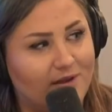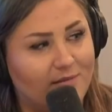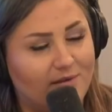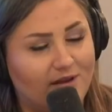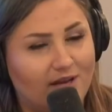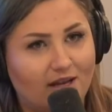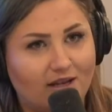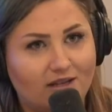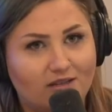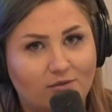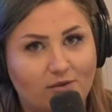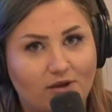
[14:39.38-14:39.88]
Maybe
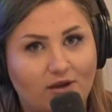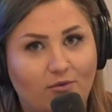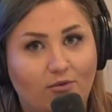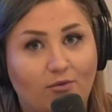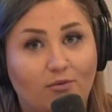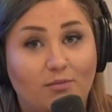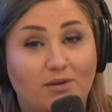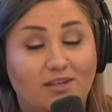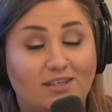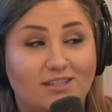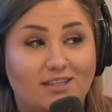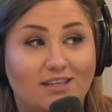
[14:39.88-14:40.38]
next week
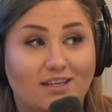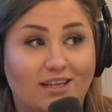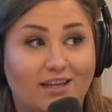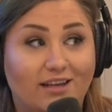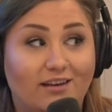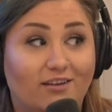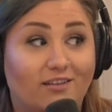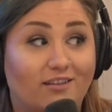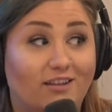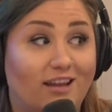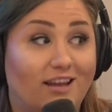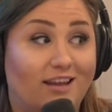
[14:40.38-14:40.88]
we'll be sitting
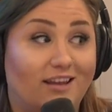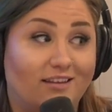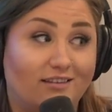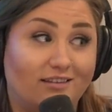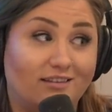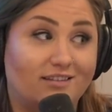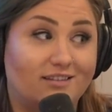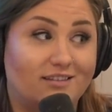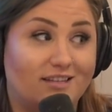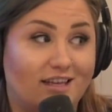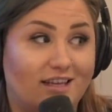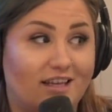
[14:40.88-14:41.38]
here like,
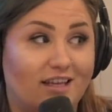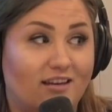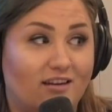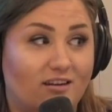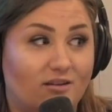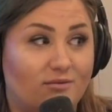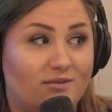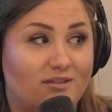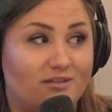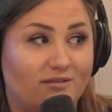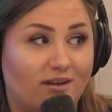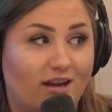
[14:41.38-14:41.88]
looks like
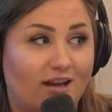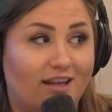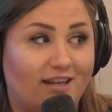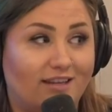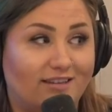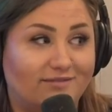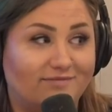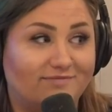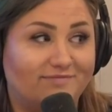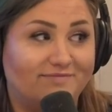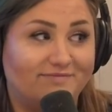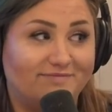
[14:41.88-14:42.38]
Kendall was right.
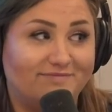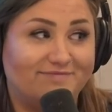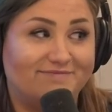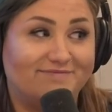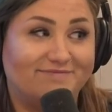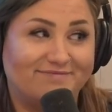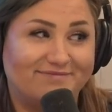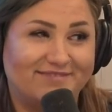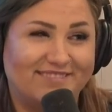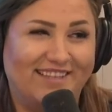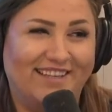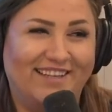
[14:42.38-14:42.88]

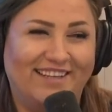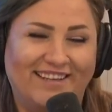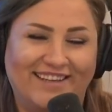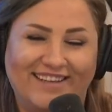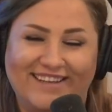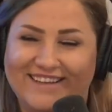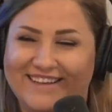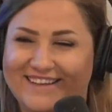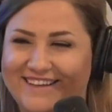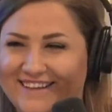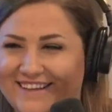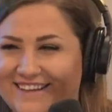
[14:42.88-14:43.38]

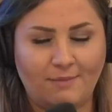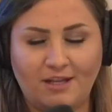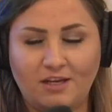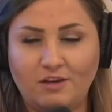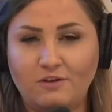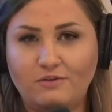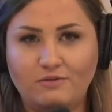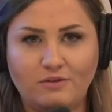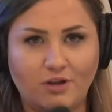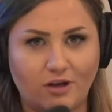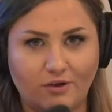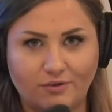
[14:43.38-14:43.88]
I mean,
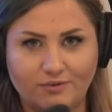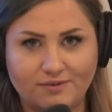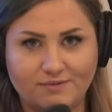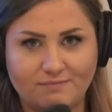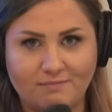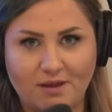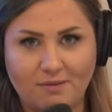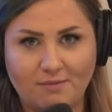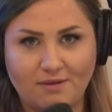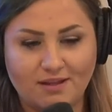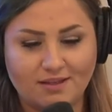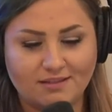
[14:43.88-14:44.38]
who knows?
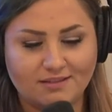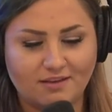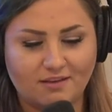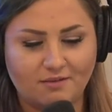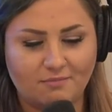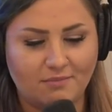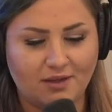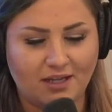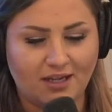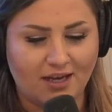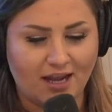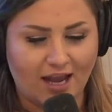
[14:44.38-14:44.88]
Maybe this
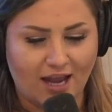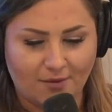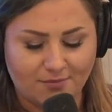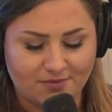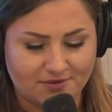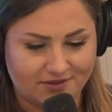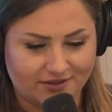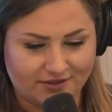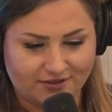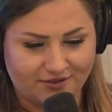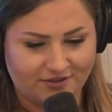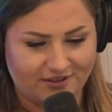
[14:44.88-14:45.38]
could mean
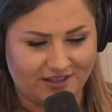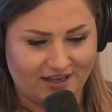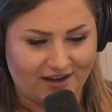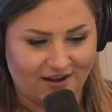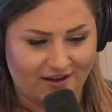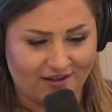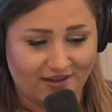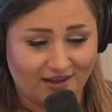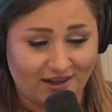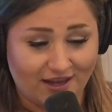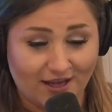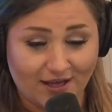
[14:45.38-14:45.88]
absolutely
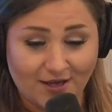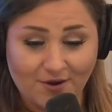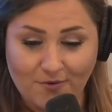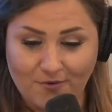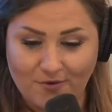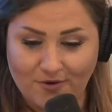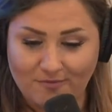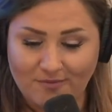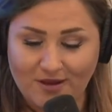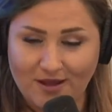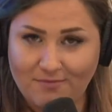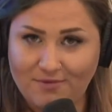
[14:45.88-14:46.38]
nothing.
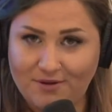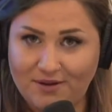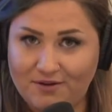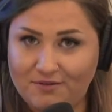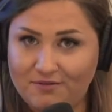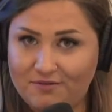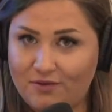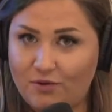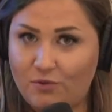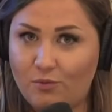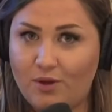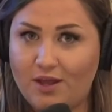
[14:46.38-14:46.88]
Or maybe in a
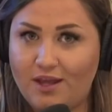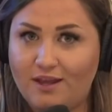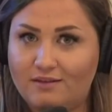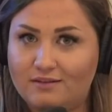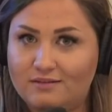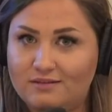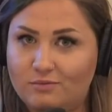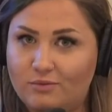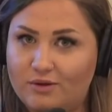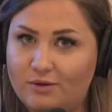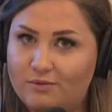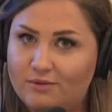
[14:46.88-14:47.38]
few
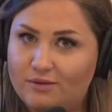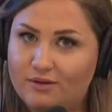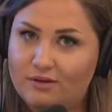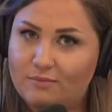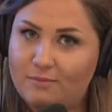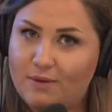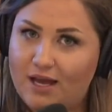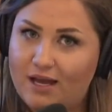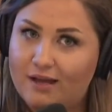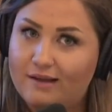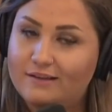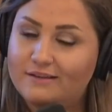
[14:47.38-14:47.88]
weeks we will look
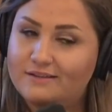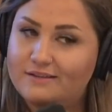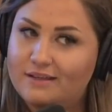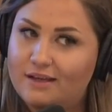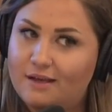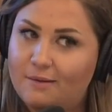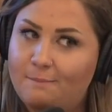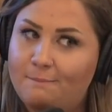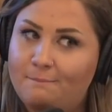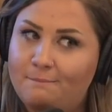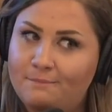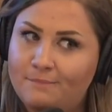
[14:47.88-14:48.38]
back and
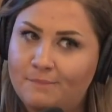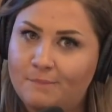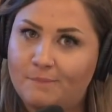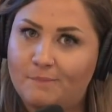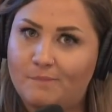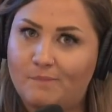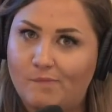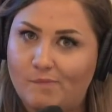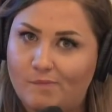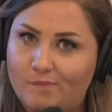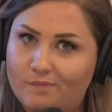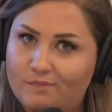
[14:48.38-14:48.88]
say,
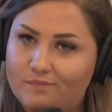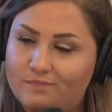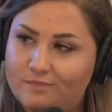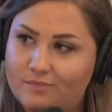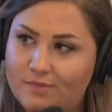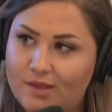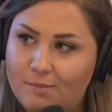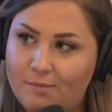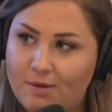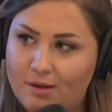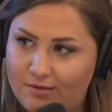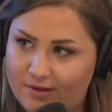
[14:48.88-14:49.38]

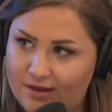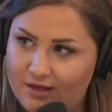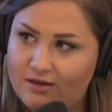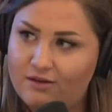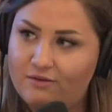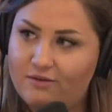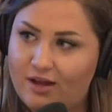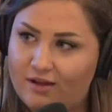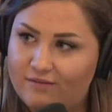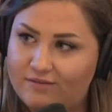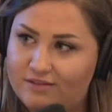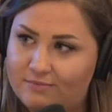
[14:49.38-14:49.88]
maybe they
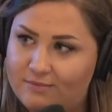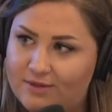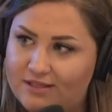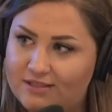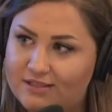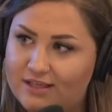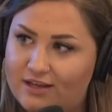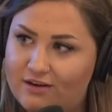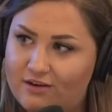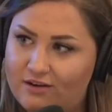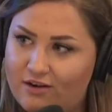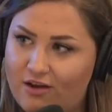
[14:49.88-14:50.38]
do have some
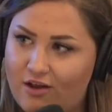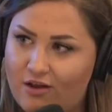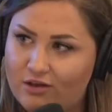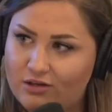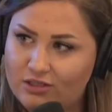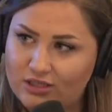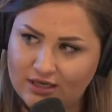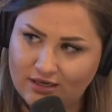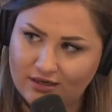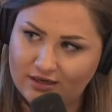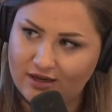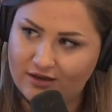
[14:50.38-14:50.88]
insider
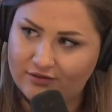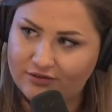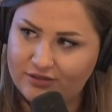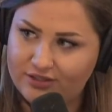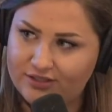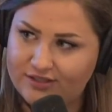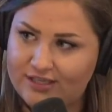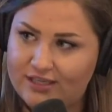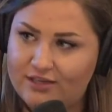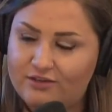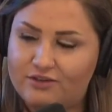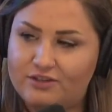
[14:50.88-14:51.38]
knowledge. I don't know. It's
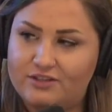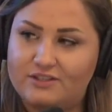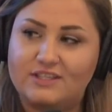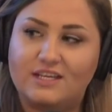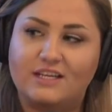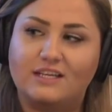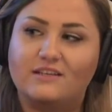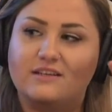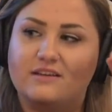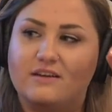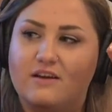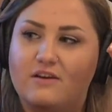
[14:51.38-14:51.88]
just
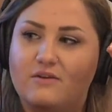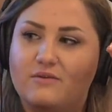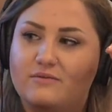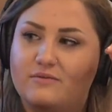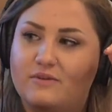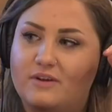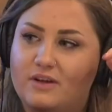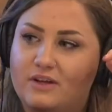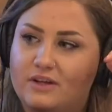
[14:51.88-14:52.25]
interesting to note.